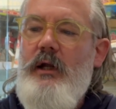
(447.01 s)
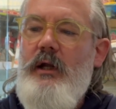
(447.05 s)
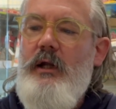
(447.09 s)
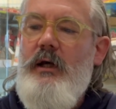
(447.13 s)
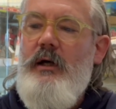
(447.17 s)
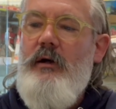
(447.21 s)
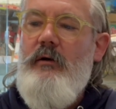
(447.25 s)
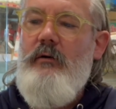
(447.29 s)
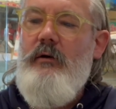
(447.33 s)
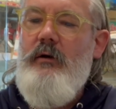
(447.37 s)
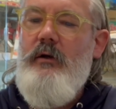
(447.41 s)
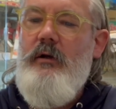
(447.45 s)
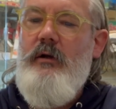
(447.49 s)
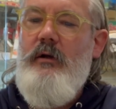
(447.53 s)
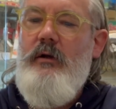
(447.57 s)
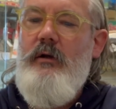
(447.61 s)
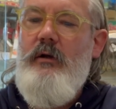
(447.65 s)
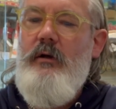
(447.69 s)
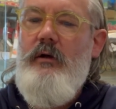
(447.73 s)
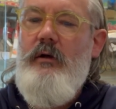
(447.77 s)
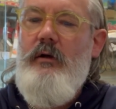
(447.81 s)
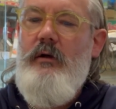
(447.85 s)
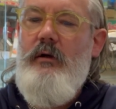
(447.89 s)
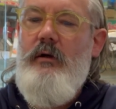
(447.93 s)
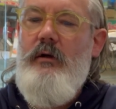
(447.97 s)
now then.
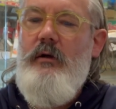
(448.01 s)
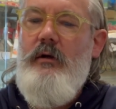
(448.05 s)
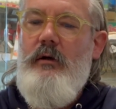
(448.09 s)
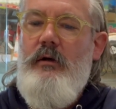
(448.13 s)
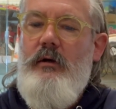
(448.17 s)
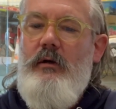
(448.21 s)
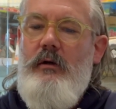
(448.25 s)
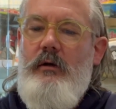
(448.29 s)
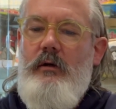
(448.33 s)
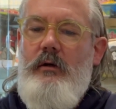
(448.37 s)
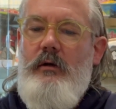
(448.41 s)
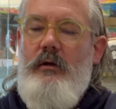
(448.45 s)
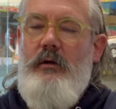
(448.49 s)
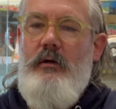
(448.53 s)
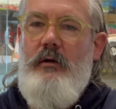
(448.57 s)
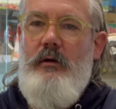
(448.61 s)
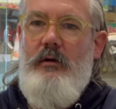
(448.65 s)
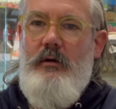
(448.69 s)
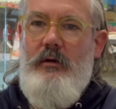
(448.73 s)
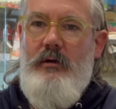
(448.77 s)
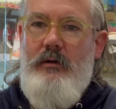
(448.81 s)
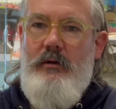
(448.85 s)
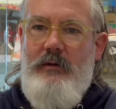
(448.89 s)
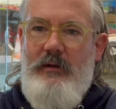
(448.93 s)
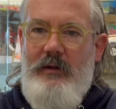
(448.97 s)

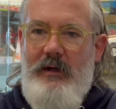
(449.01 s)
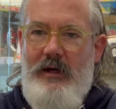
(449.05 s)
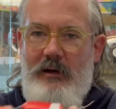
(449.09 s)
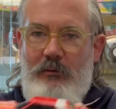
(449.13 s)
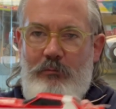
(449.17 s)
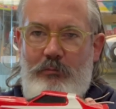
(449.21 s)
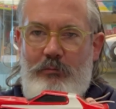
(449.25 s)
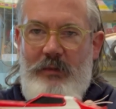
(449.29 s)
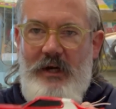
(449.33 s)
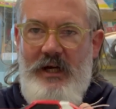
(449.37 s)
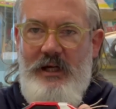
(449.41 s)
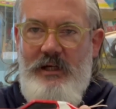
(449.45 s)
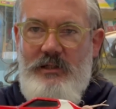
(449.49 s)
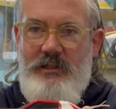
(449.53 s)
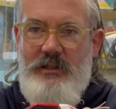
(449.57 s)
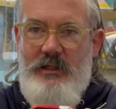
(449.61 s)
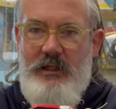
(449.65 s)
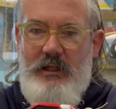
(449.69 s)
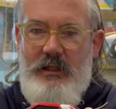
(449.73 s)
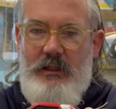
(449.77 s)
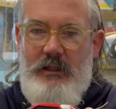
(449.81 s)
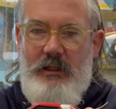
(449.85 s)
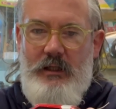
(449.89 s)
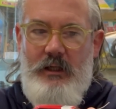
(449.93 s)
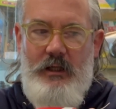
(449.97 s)
That
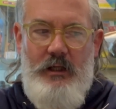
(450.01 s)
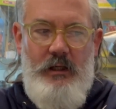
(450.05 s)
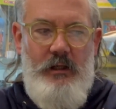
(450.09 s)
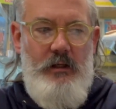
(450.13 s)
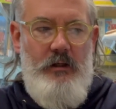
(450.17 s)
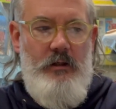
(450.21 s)
basically